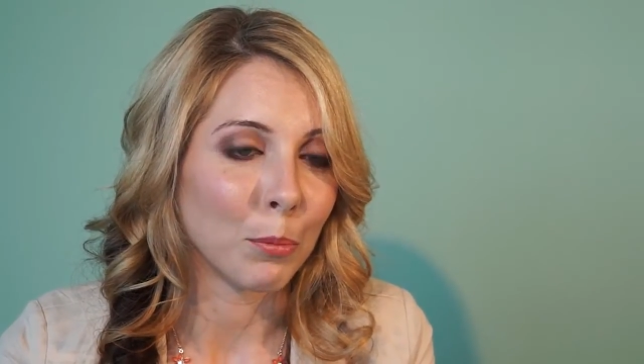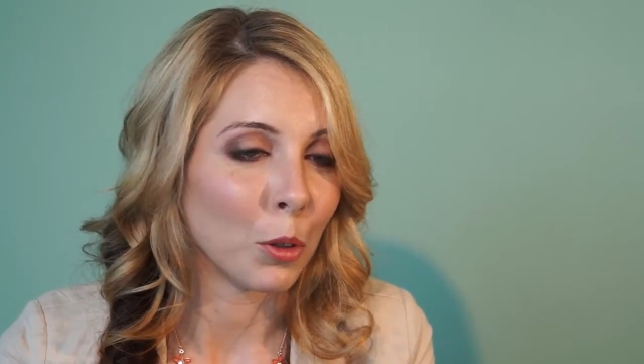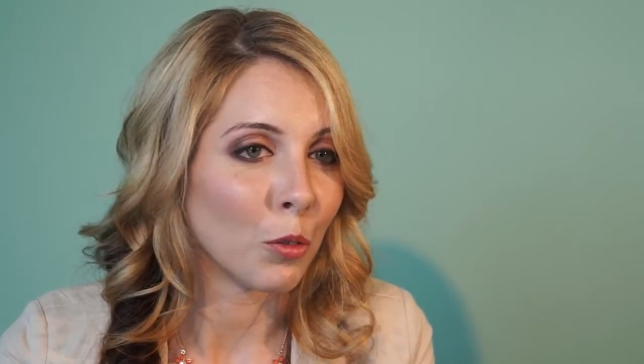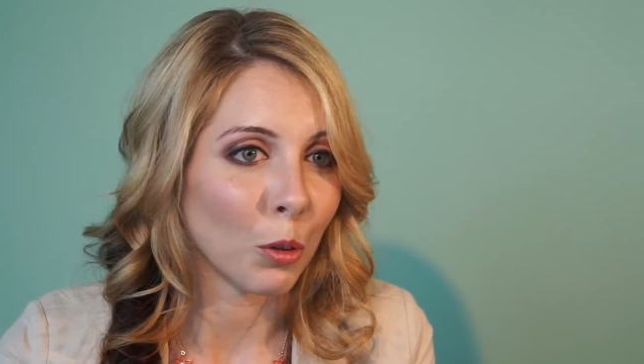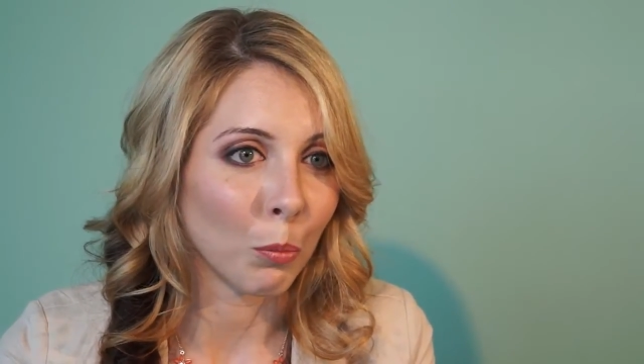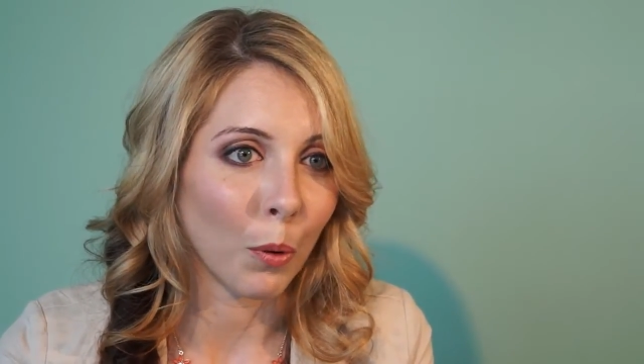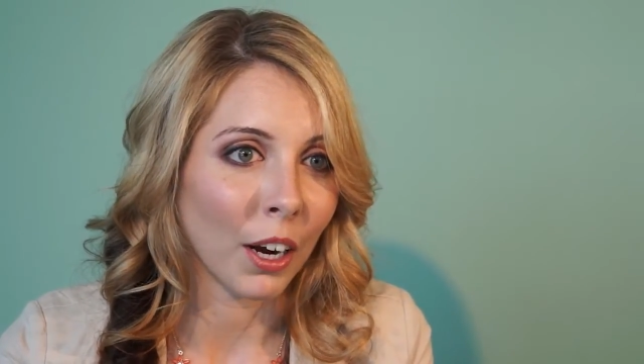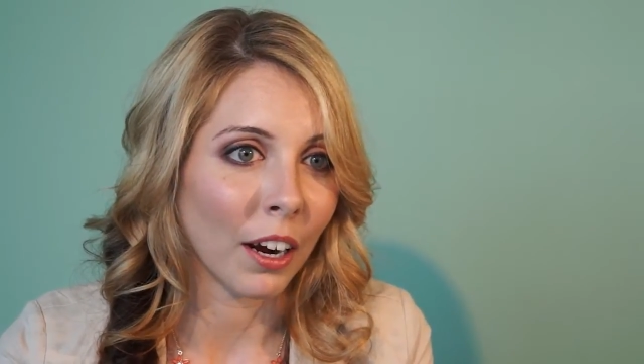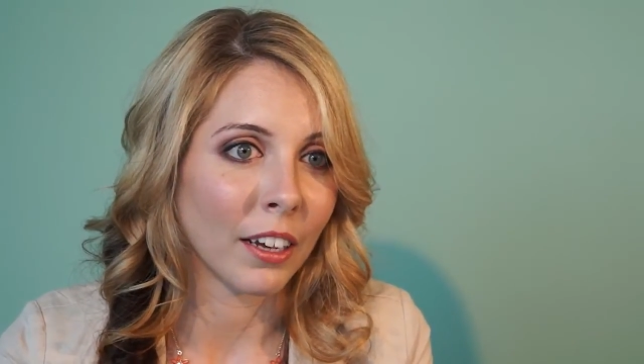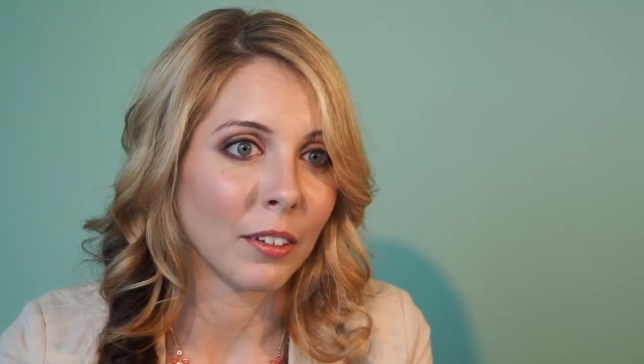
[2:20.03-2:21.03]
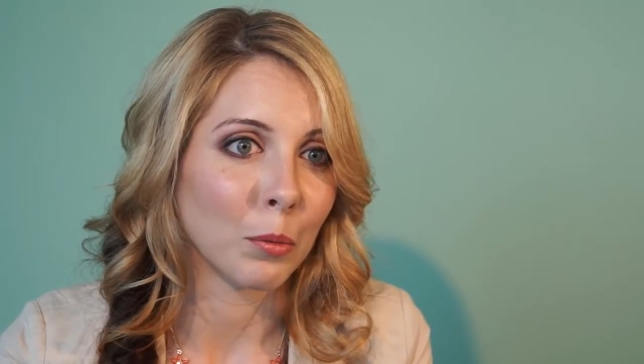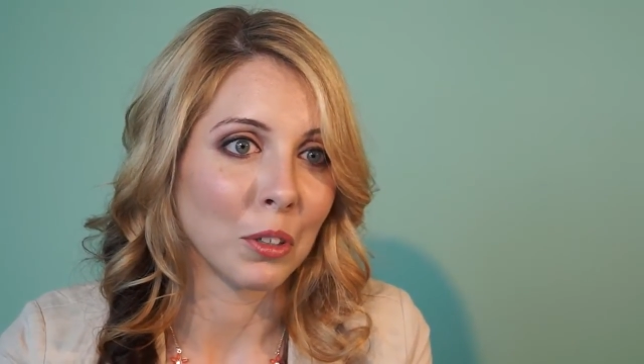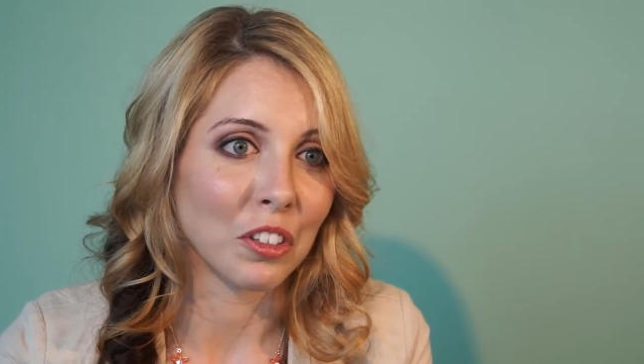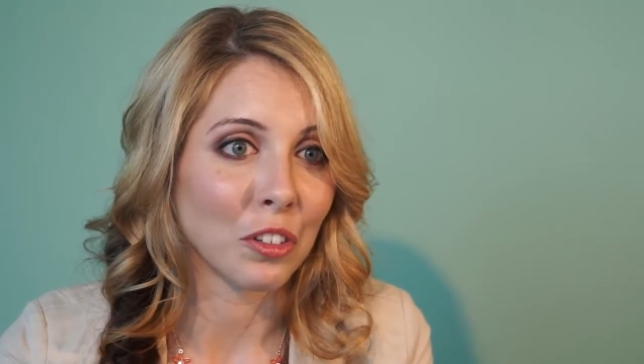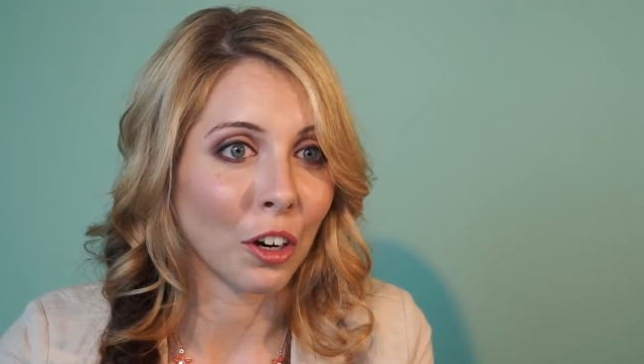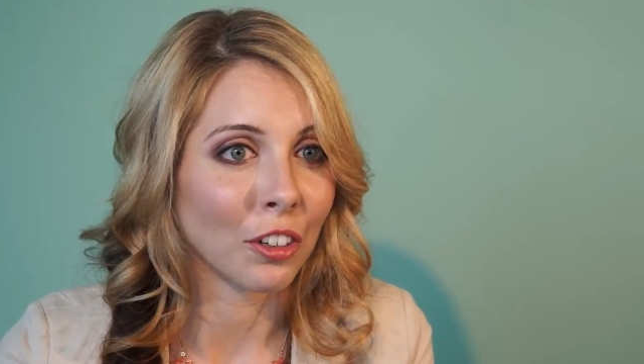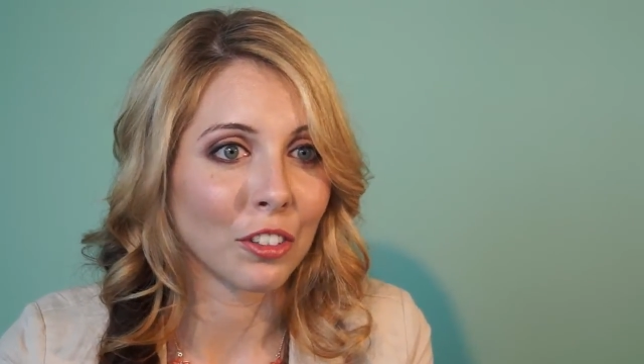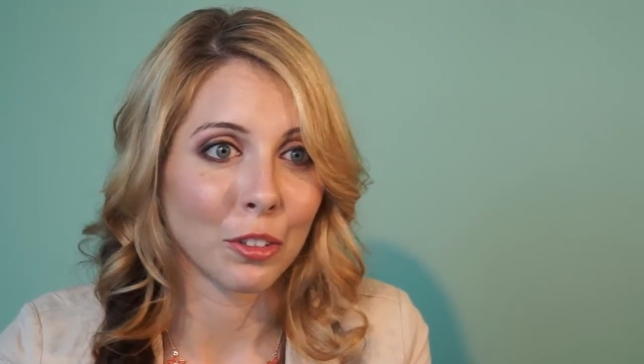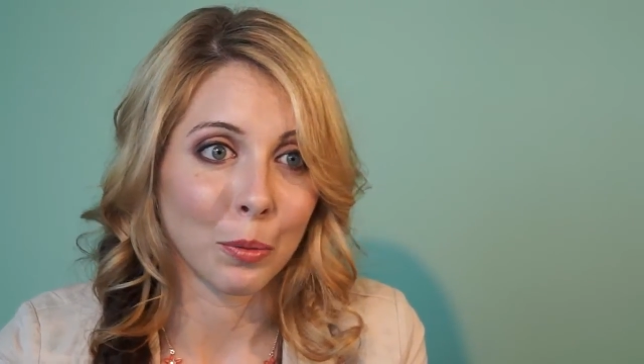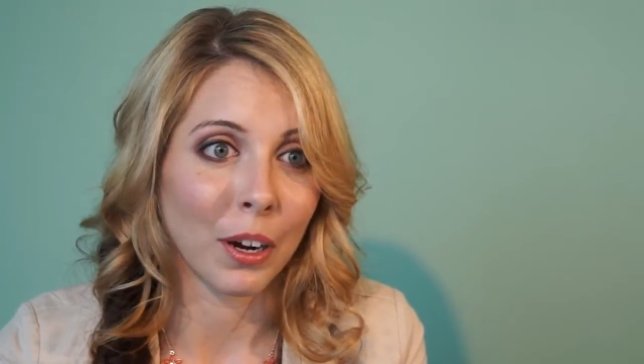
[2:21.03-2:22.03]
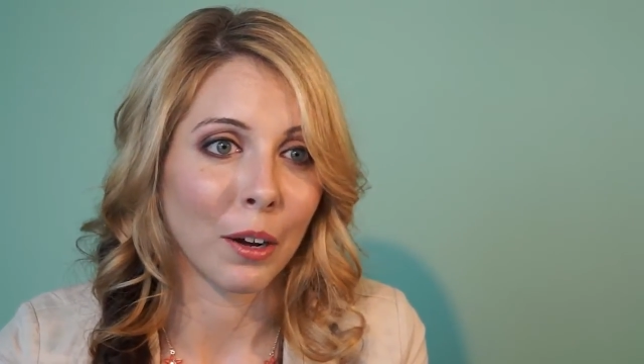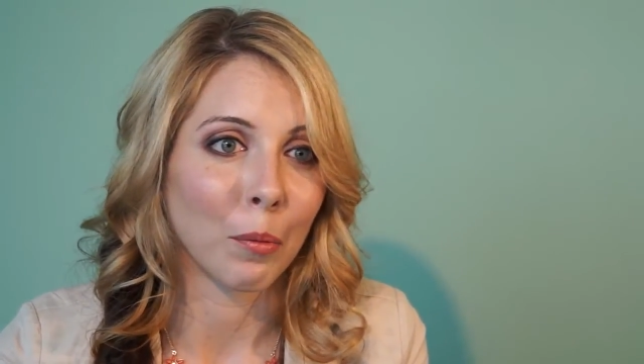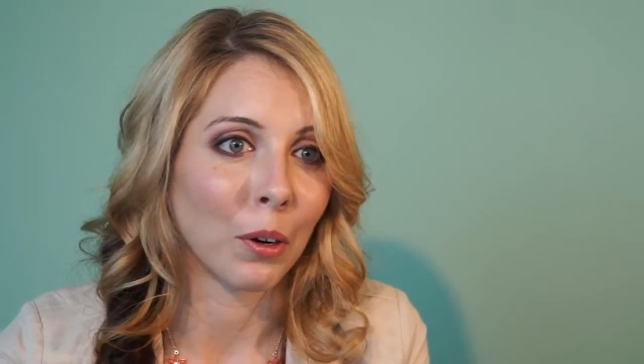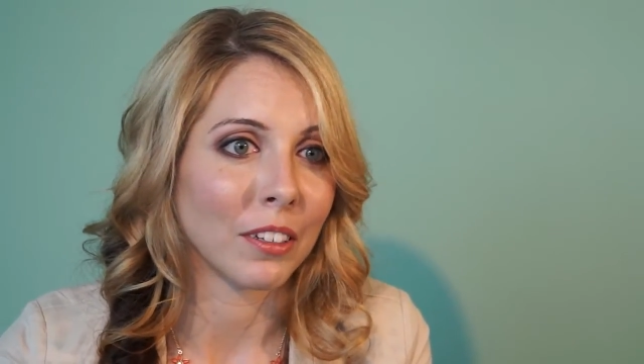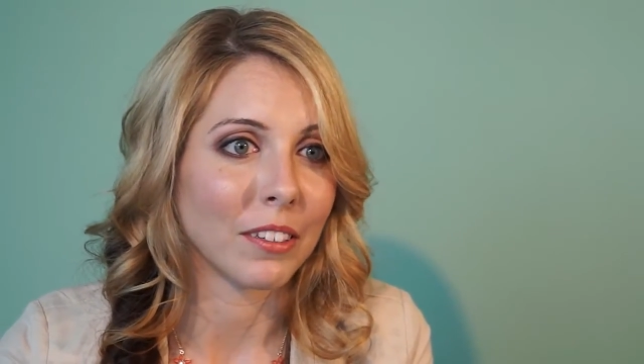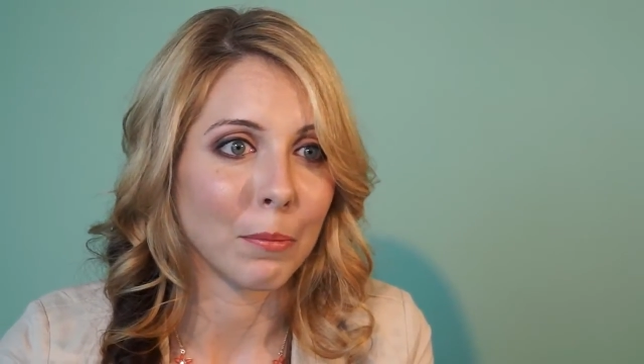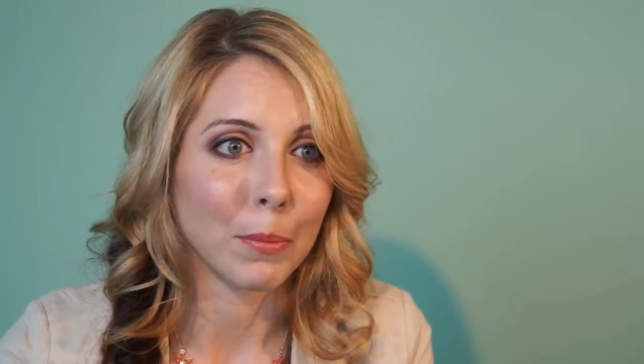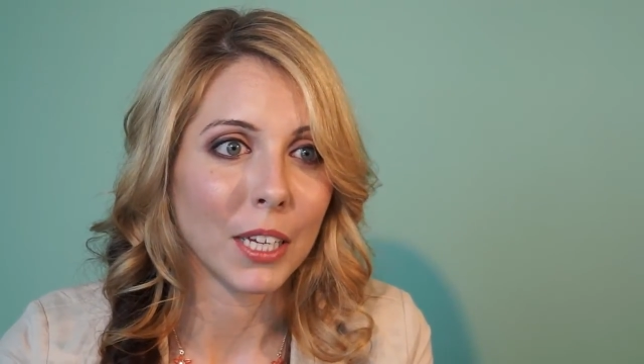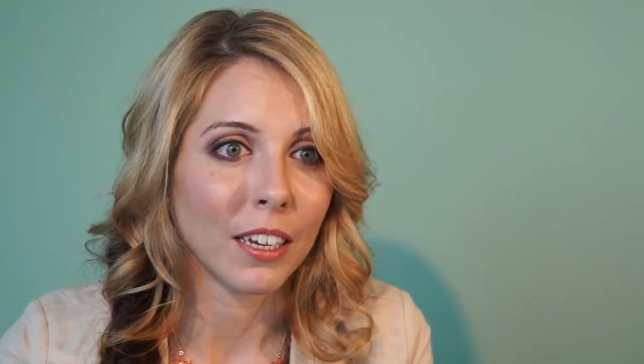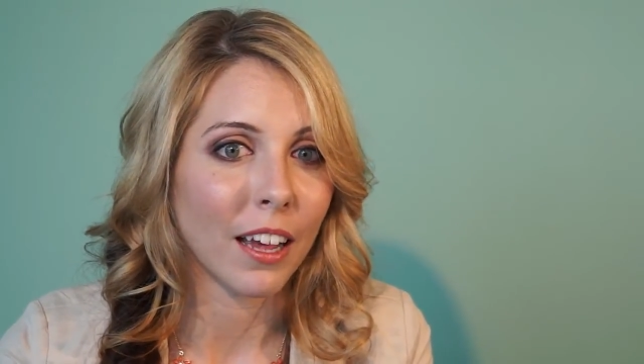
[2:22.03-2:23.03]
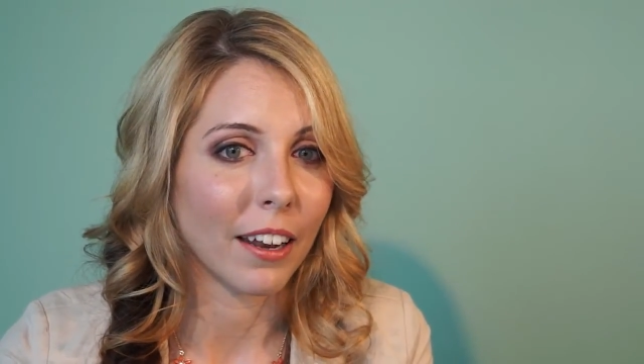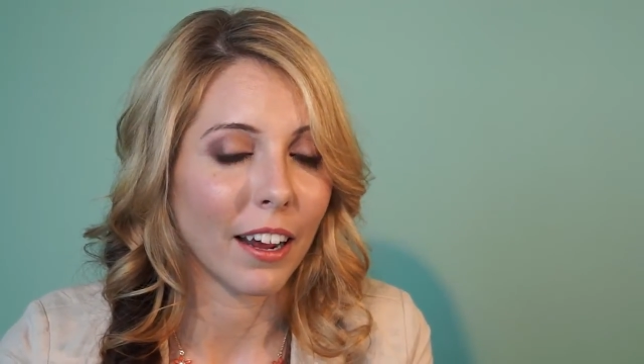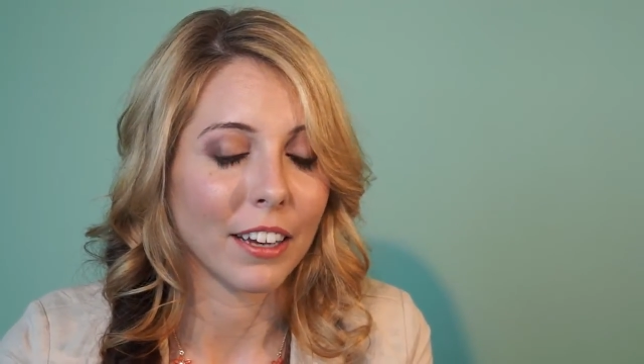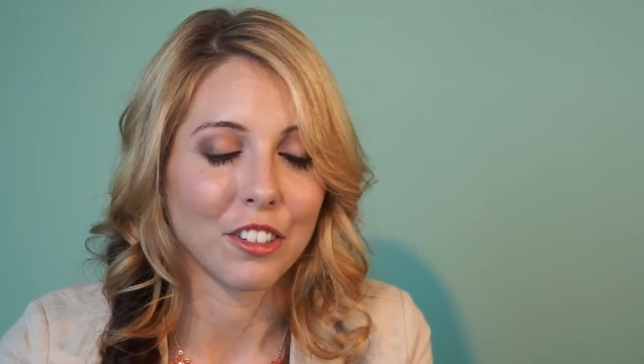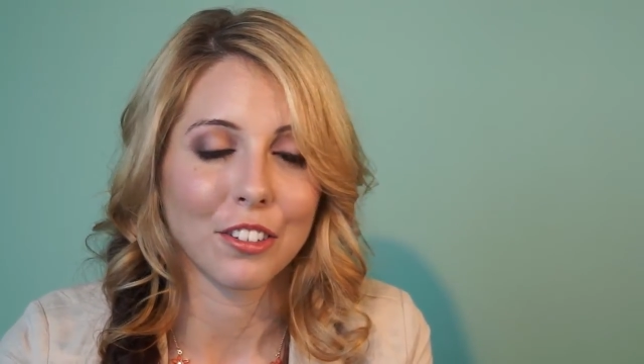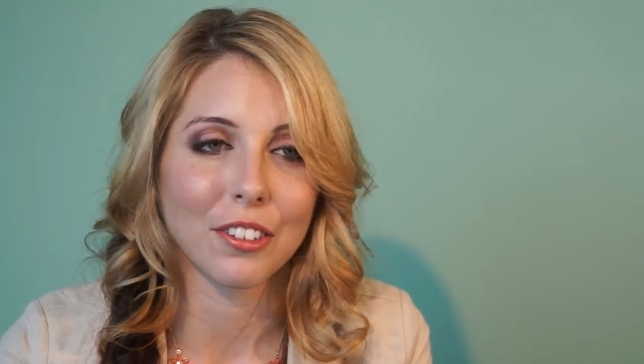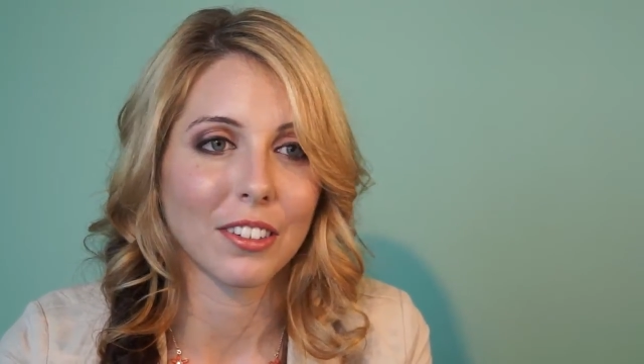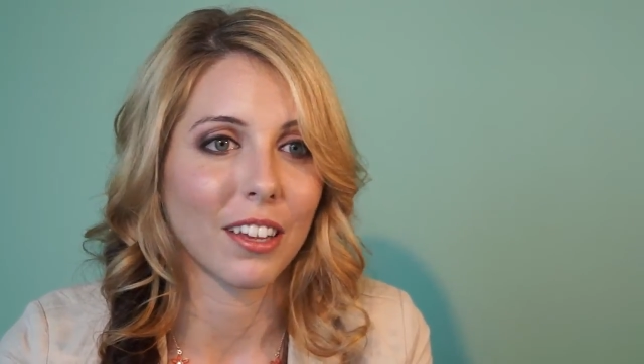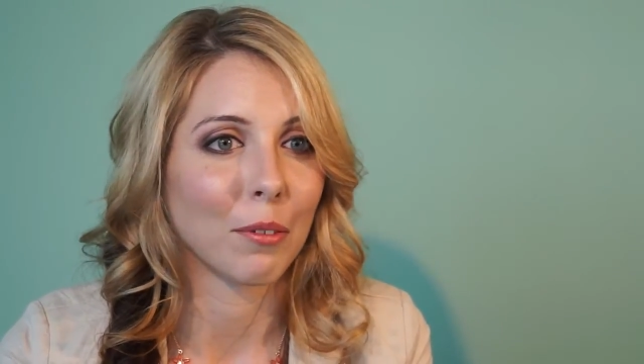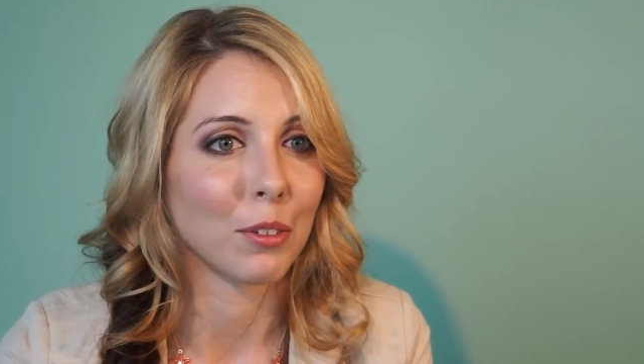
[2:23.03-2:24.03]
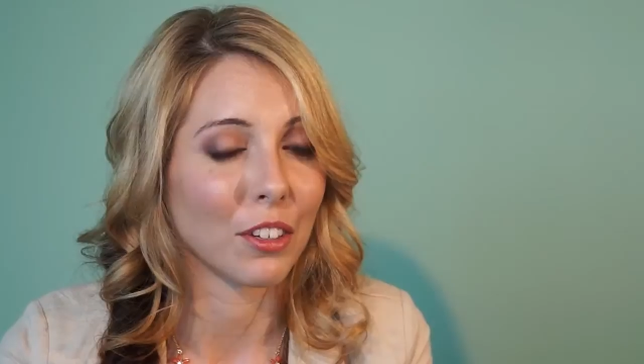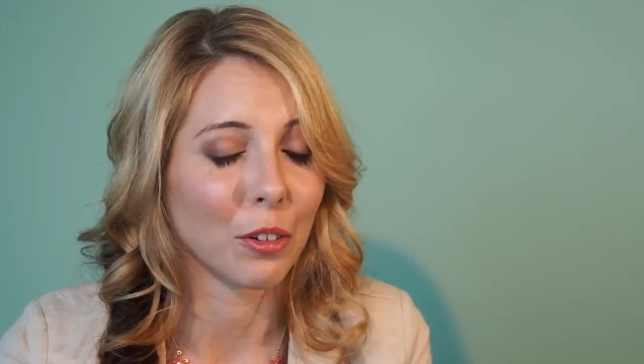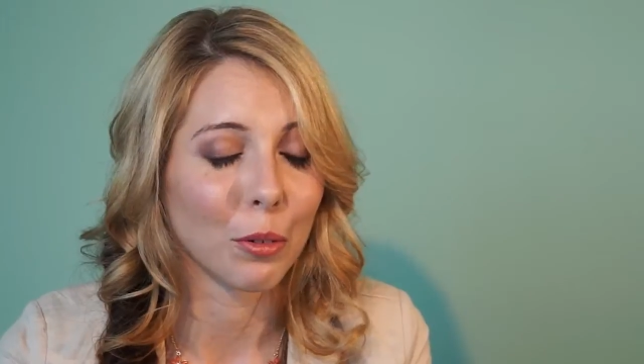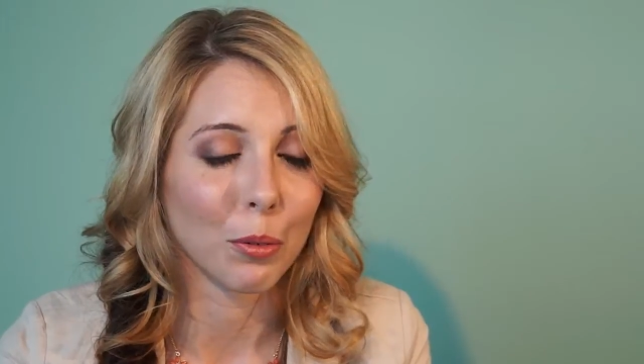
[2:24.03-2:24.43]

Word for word: move from where I would start to where I wanted to be, and I was